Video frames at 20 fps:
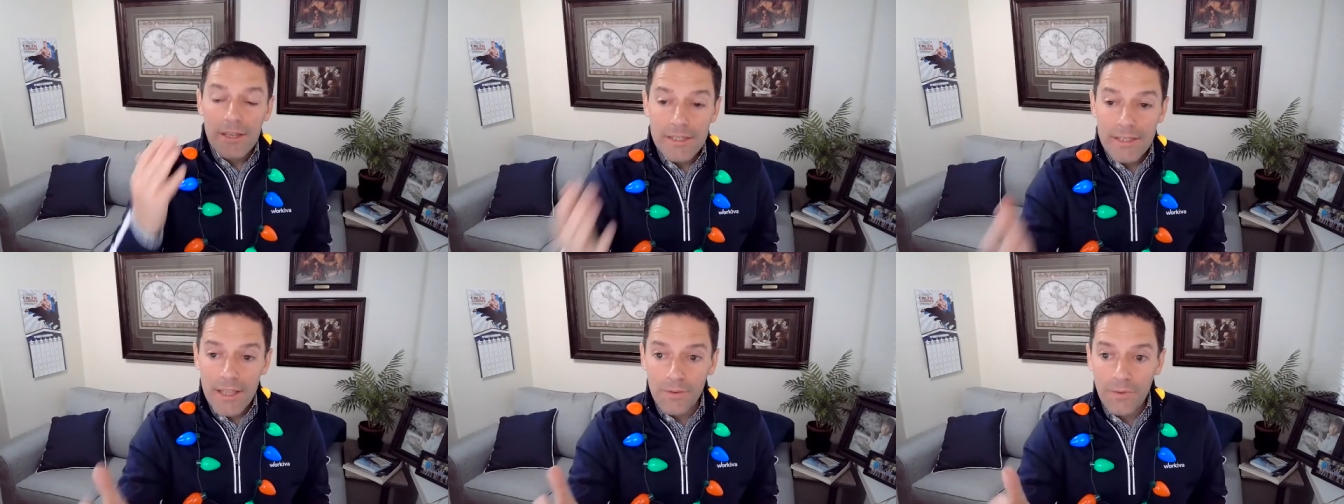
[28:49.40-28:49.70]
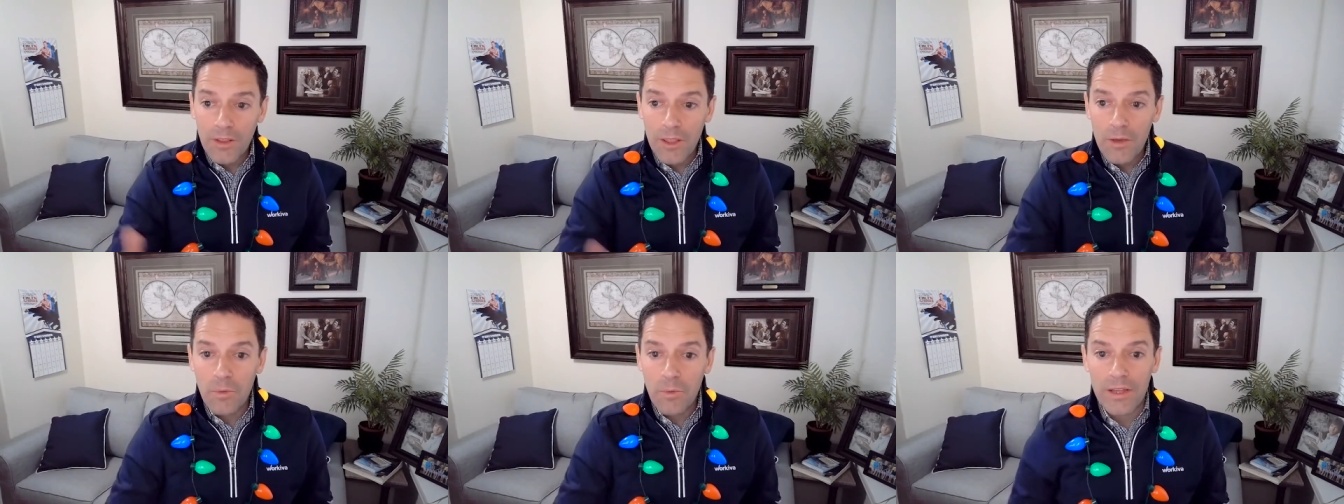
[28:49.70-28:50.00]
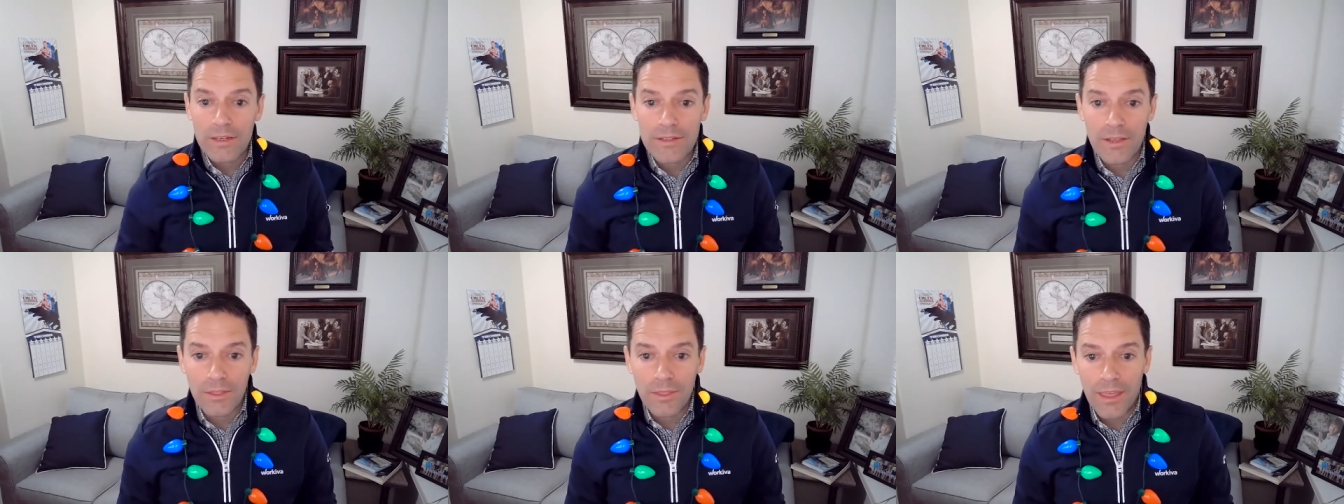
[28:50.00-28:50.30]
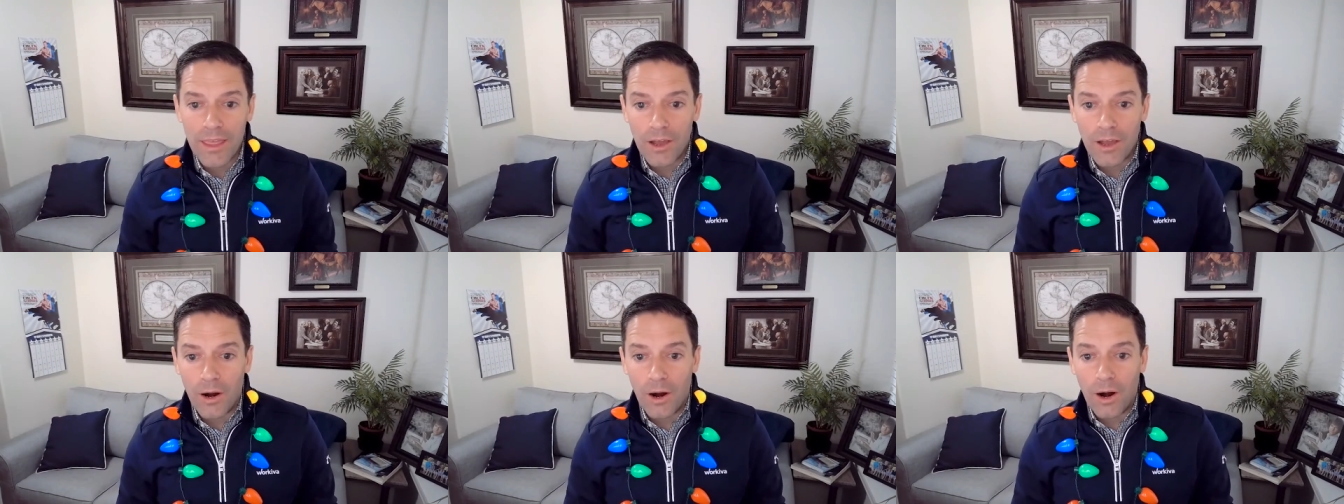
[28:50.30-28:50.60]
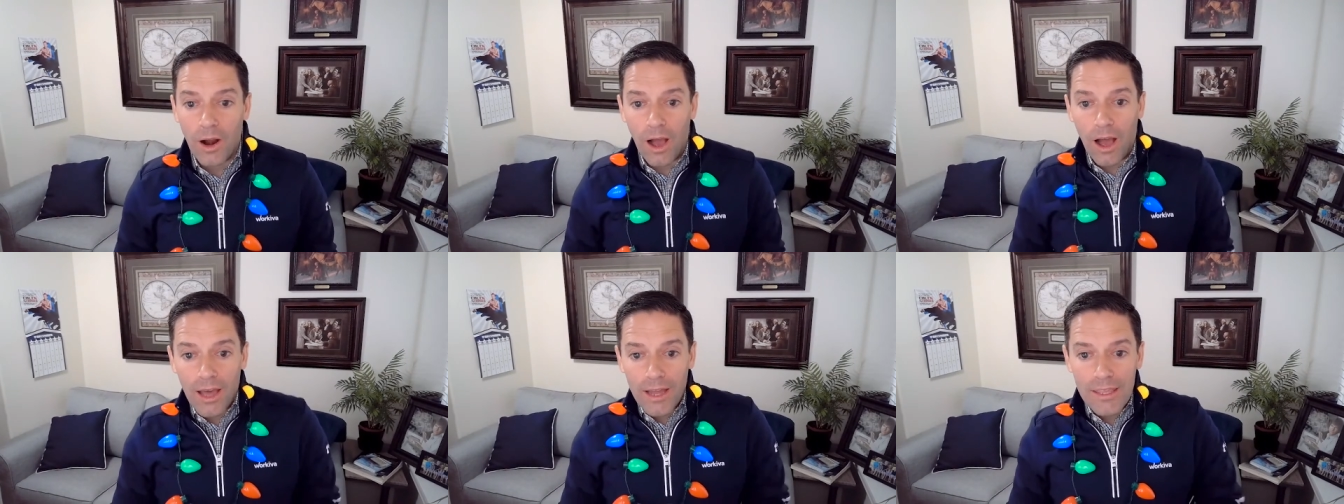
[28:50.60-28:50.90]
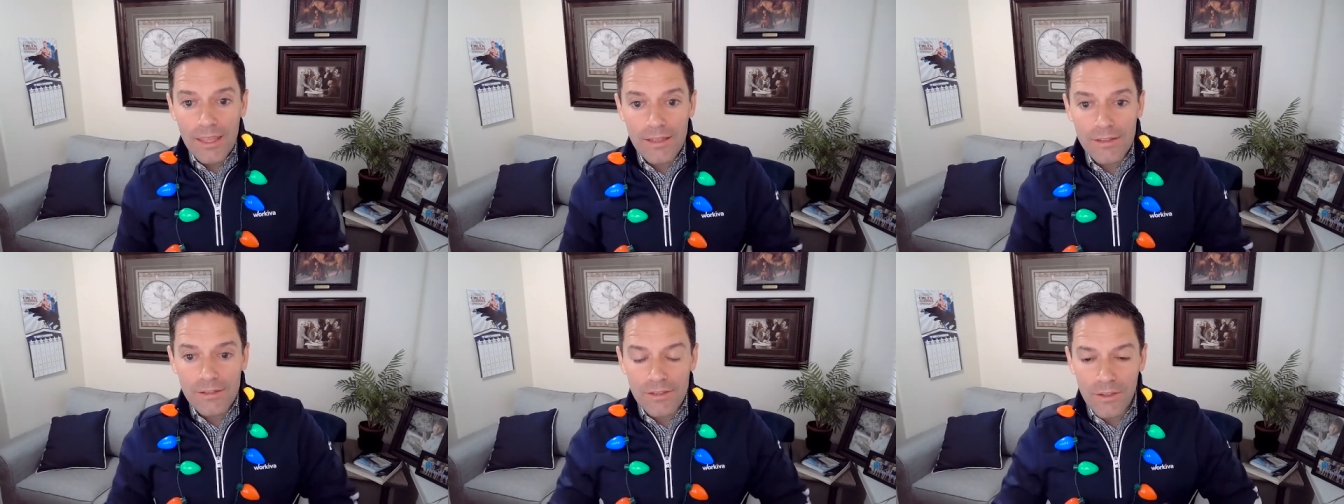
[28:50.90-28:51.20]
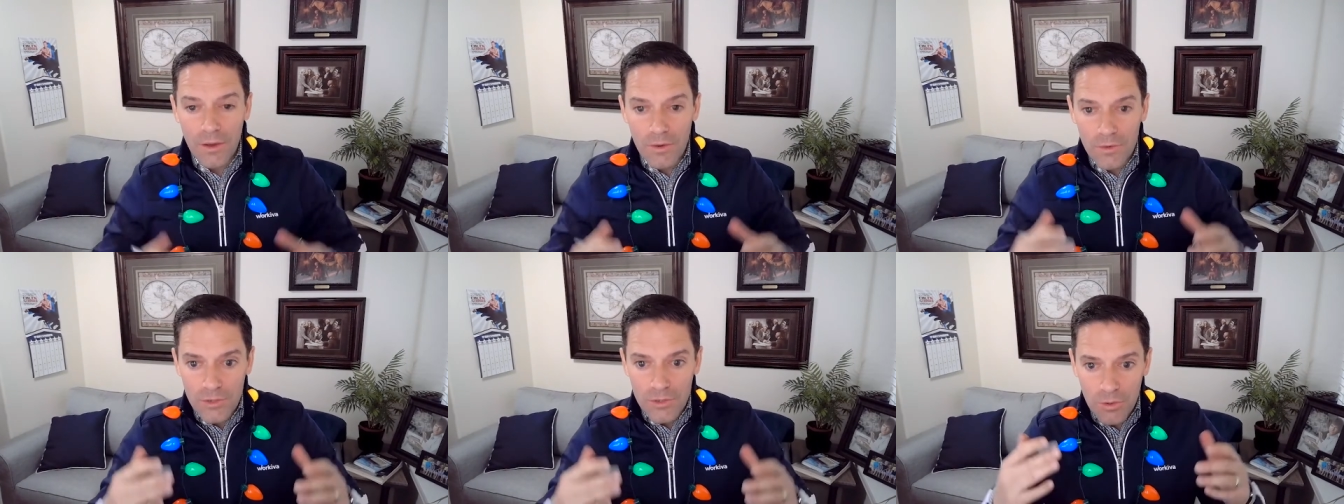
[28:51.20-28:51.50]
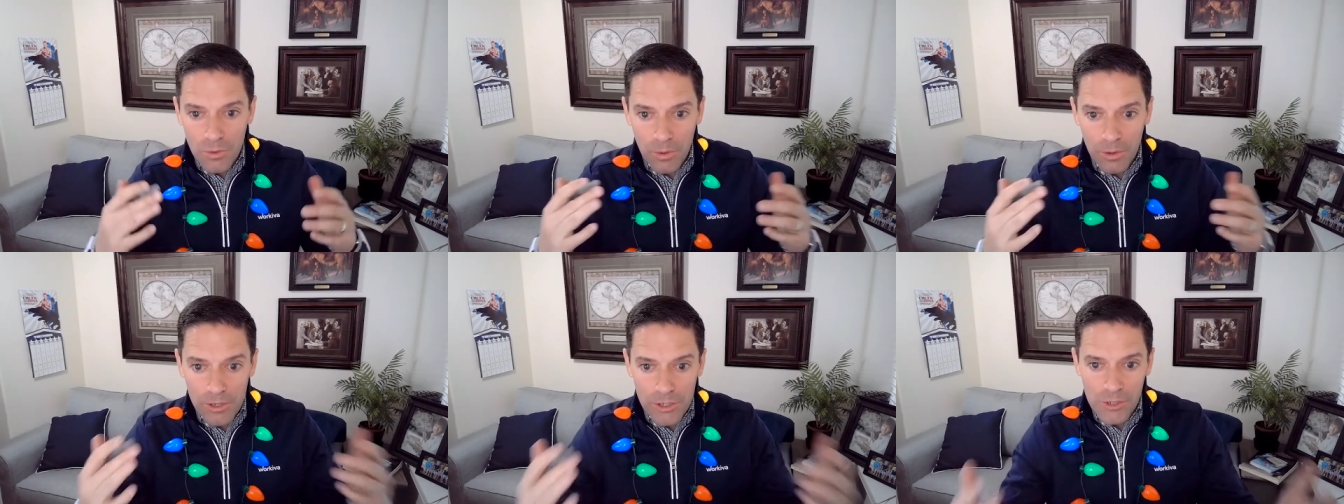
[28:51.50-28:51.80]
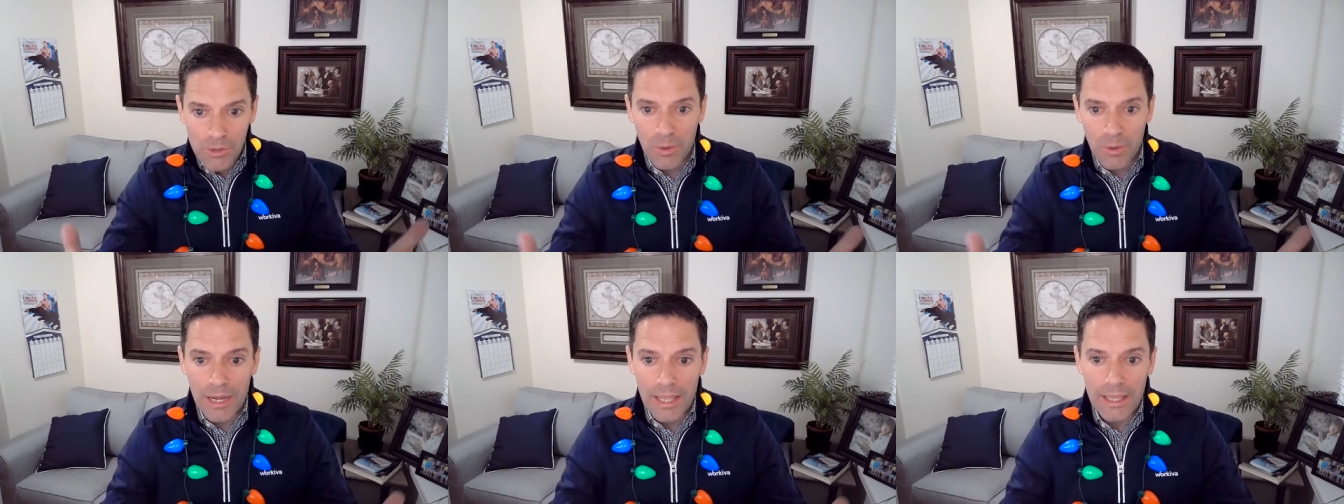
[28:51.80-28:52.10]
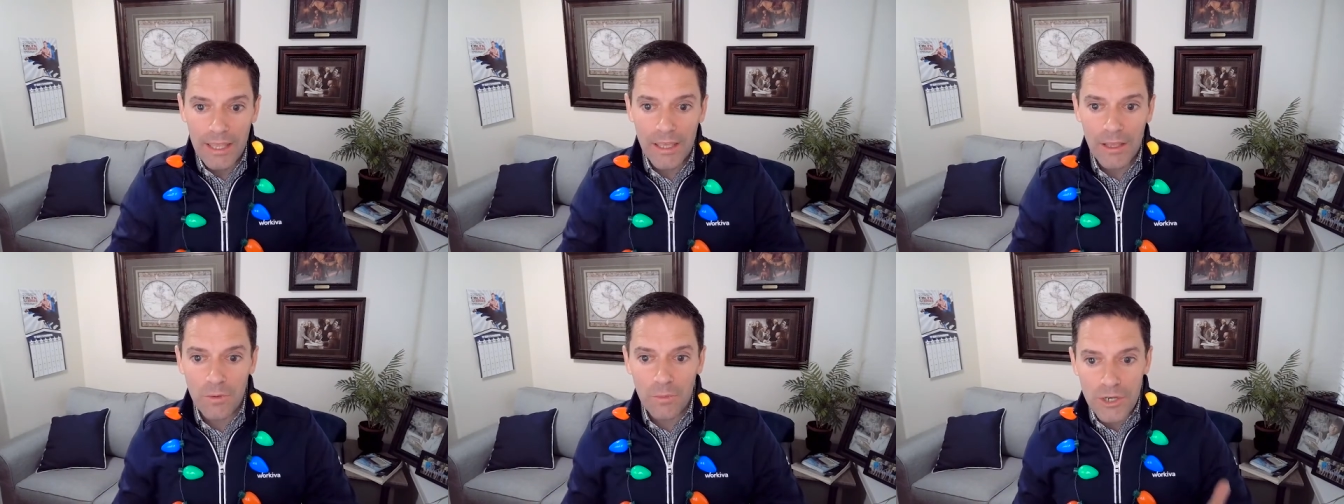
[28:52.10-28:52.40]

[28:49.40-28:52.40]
Definitely want to thank our audience, those who are joining in.